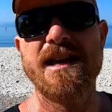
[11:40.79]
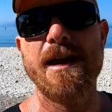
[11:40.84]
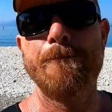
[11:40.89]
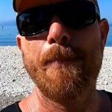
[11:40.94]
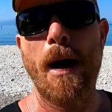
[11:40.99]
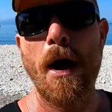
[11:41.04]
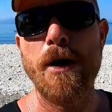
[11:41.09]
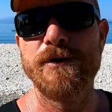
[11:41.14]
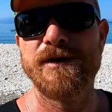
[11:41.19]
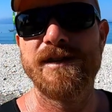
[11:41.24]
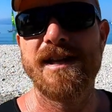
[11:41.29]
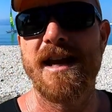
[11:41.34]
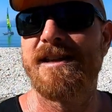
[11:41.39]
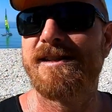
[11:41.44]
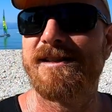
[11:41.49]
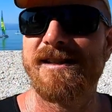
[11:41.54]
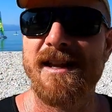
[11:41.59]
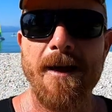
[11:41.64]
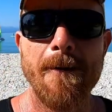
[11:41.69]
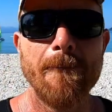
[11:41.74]
your boat
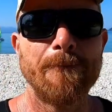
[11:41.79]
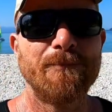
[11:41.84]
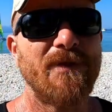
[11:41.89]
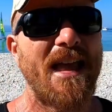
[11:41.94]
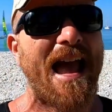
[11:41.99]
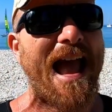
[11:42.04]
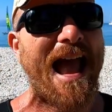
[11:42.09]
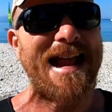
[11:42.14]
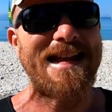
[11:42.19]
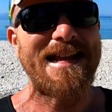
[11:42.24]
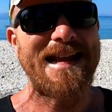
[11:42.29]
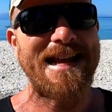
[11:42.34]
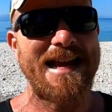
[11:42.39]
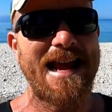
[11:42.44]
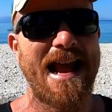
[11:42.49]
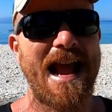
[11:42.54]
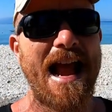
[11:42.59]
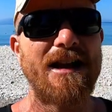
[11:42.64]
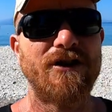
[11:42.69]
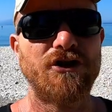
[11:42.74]
is,
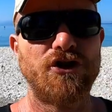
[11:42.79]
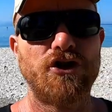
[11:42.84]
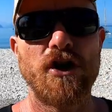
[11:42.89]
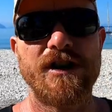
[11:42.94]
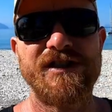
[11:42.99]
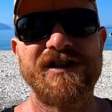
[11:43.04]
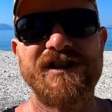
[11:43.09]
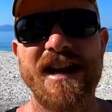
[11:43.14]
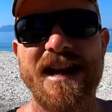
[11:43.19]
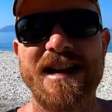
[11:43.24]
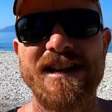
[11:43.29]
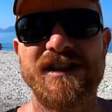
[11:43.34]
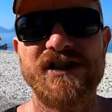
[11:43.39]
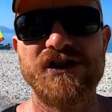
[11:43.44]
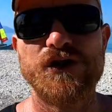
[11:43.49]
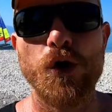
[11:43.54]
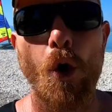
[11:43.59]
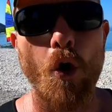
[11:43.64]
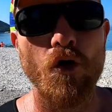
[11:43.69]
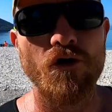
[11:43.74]
any interesting
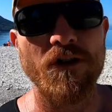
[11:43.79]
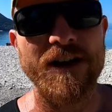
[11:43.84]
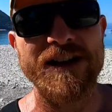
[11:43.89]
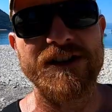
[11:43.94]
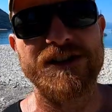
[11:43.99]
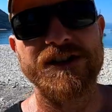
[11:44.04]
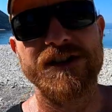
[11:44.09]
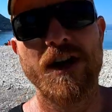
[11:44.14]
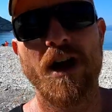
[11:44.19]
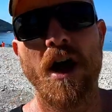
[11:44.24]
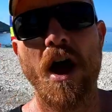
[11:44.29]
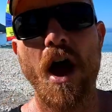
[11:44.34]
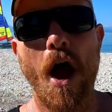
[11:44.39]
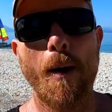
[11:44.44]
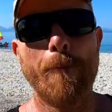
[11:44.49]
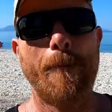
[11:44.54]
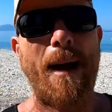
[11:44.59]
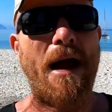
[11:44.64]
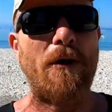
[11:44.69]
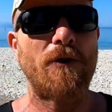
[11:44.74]
stories
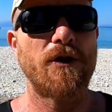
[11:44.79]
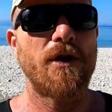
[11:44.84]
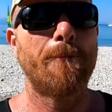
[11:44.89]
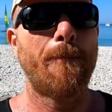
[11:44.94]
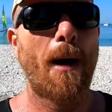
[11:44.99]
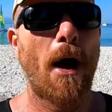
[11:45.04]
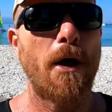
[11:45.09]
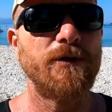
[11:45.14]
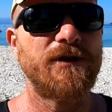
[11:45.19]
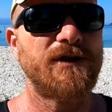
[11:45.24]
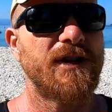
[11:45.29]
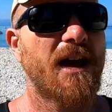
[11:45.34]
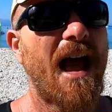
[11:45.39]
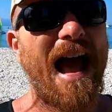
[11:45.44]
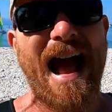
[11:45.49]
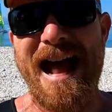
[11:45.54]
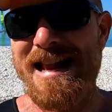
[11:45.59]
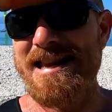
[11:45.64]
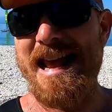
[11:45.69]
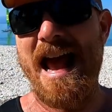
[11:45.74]
about your boat,
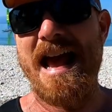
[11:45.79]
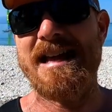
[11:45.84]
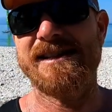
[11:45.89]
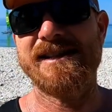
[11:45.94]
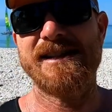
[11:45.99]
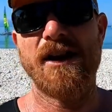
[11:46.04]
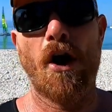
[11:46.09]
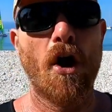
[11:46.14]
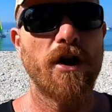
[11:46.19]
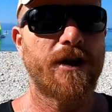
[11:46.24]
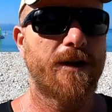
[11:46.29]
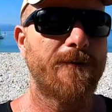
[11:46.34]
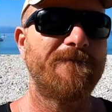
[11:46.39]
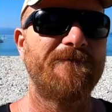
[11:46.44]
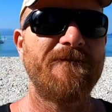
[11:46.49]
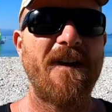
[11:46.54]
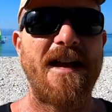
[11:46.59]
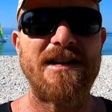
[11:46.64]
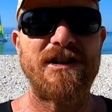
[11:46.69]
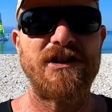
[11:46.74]
and yes, I can
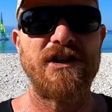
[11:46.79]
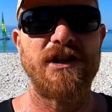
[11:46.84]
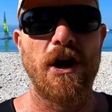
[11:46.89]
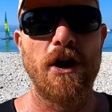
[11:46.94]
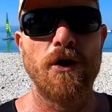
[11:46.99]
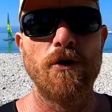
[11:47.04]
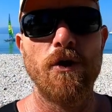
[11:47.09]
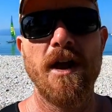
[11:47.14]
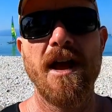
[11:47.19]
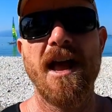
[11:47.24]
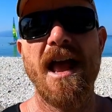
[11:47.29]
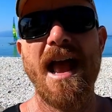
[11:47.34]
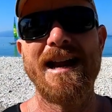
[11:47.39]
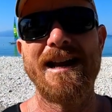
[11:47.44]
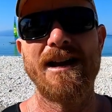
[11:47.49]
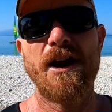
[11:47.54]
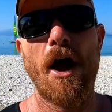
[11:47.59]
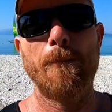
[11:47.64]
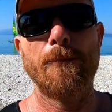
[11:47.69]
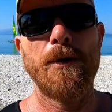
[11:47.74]
feature you
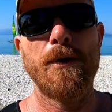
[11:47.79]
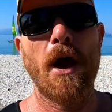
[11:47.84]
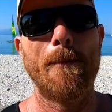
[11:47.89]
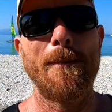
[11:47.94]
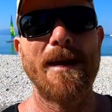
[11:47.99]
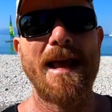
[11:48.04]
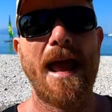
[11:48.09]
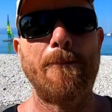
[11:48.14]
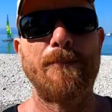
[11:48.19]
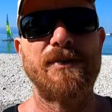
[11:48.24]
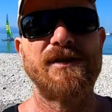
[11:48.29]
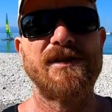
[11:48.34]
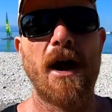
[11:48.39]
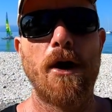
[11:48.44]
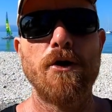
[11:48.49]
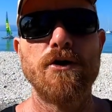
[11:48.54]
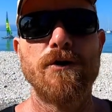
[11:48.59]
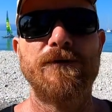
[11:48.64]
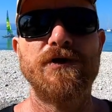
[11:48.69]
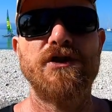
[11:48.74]
in an upcoming
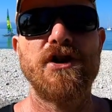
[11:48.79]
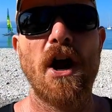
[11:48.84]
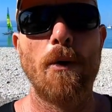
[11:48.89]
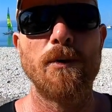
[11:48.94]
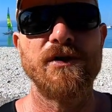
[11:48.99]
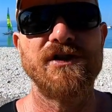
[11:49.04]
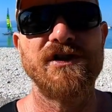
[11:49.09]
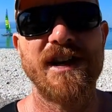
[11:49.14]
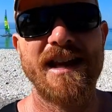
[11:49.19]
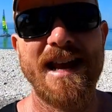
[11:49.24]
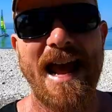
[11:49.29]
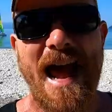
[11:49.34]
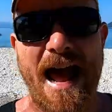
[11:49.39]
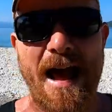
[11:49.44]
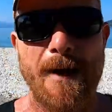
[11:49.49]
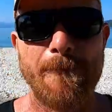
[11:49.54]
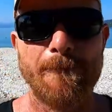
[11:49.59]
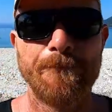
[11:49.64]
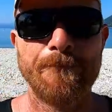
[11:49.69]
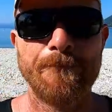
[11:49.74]
episode of Show Us Your Cat.